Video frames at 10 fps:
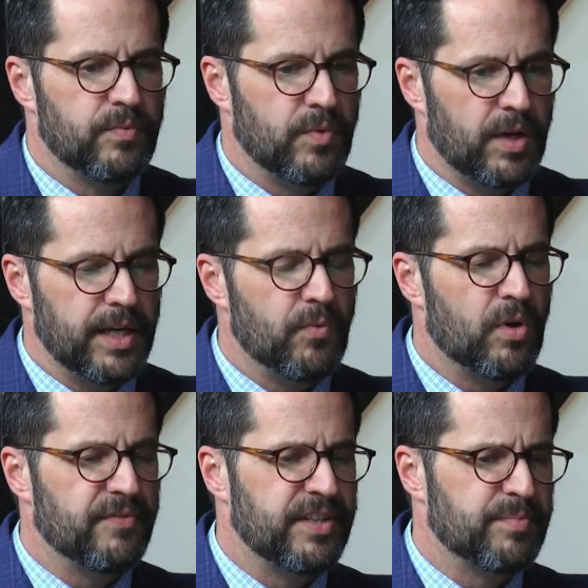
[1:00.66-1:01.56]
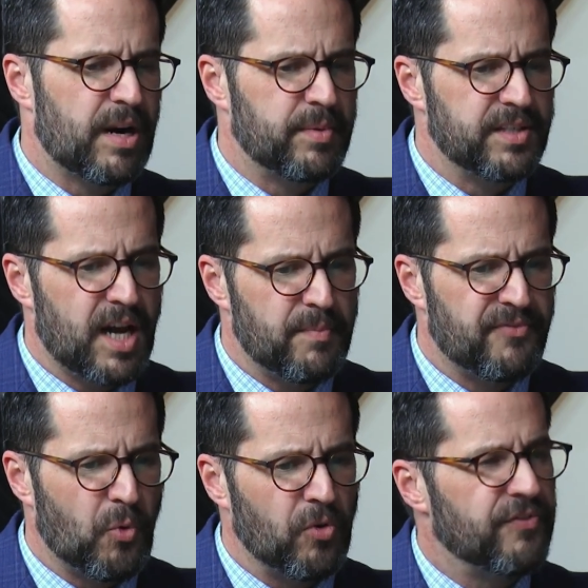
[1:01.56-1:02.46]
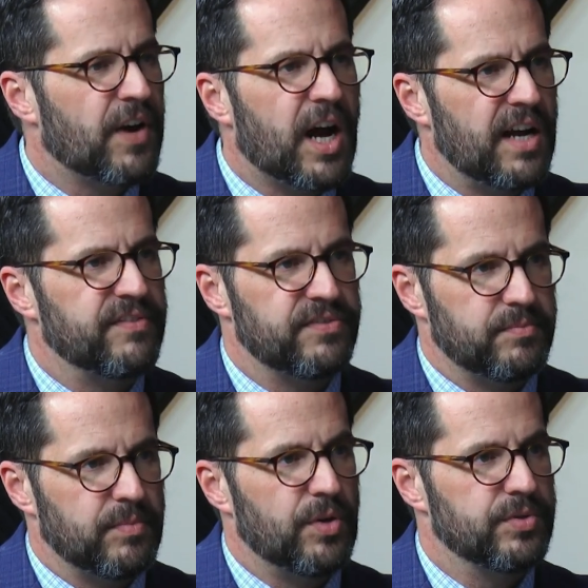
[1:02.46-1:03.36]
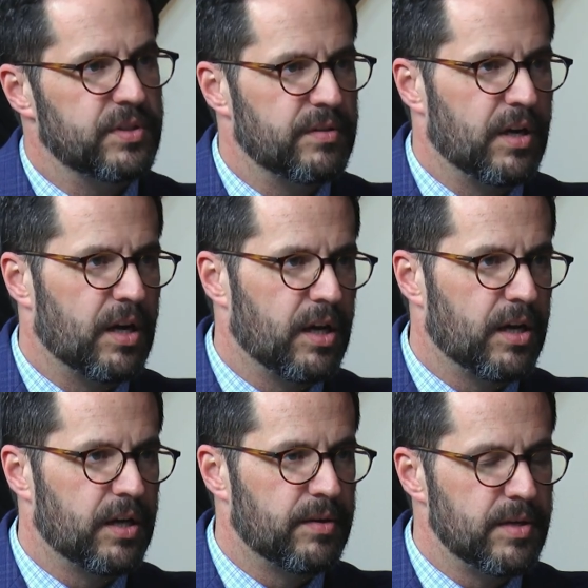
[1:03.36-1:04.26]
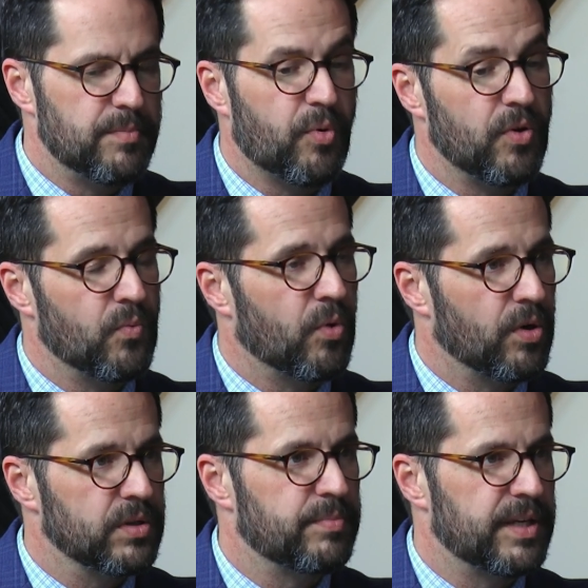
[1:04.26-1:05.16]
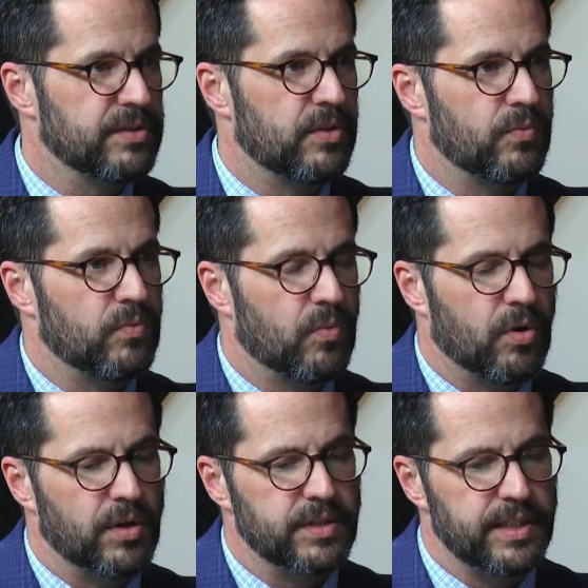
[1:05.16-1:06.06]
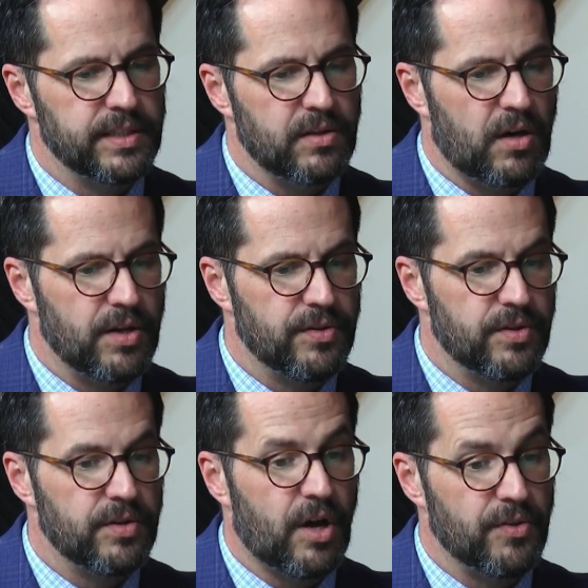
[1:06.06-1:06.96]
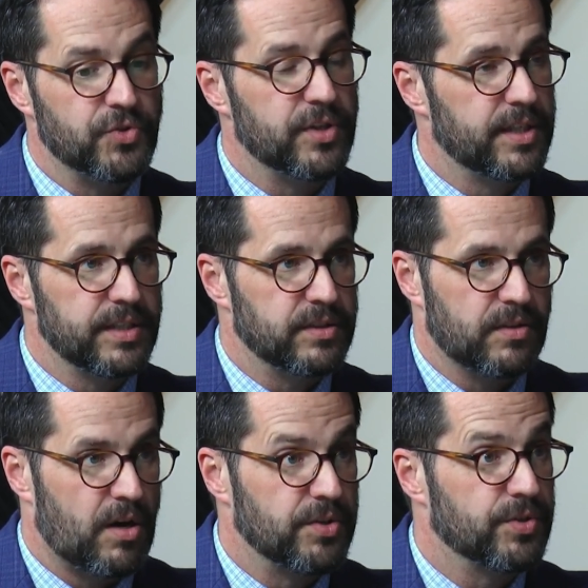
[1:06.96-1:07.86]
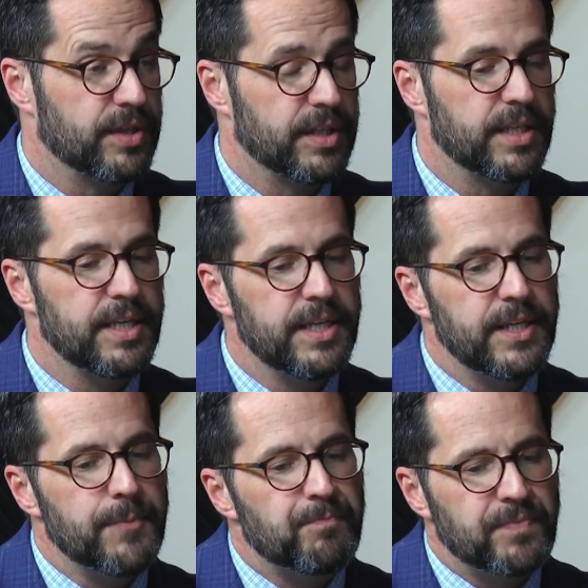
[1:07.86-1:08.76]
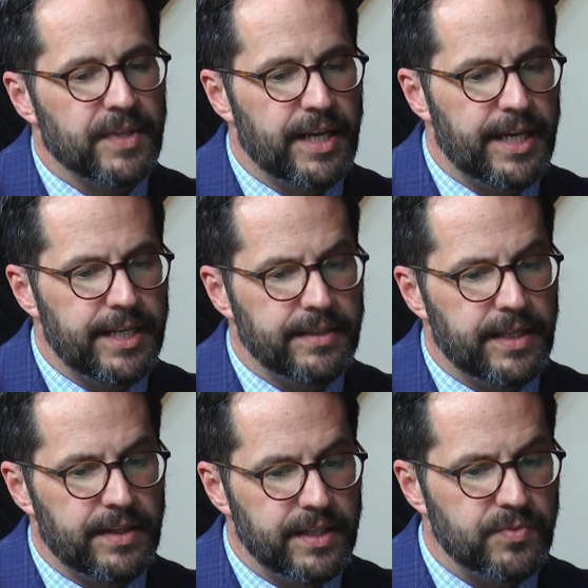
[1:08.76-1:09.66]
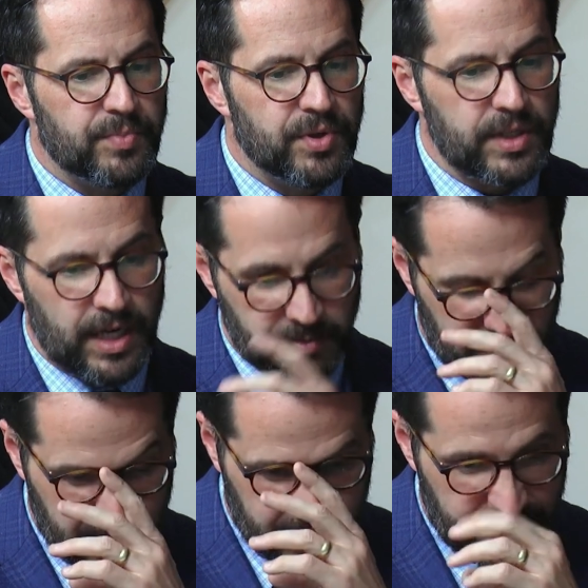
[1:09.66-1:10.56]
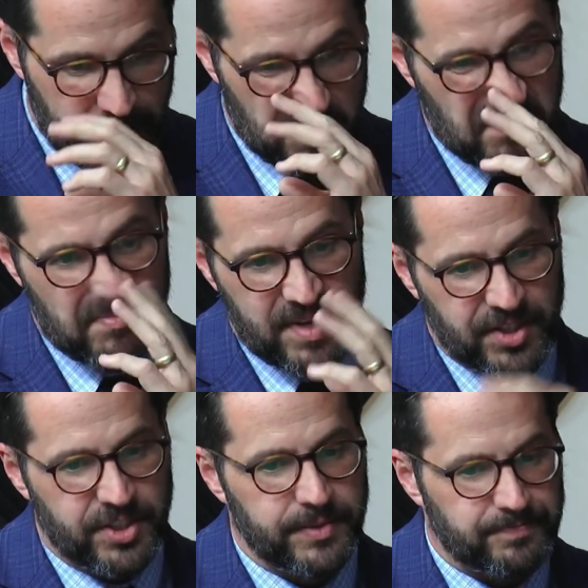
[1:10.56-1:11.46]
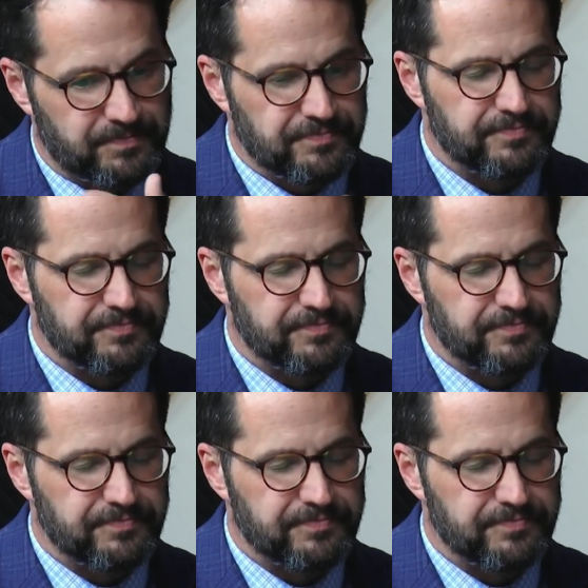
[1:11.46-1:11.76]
again, one of his probably top four or five most uh, important works, best known works, and it's on on the Trinity. It's just on the Trinity. And and this book, I'm just going to kind of mention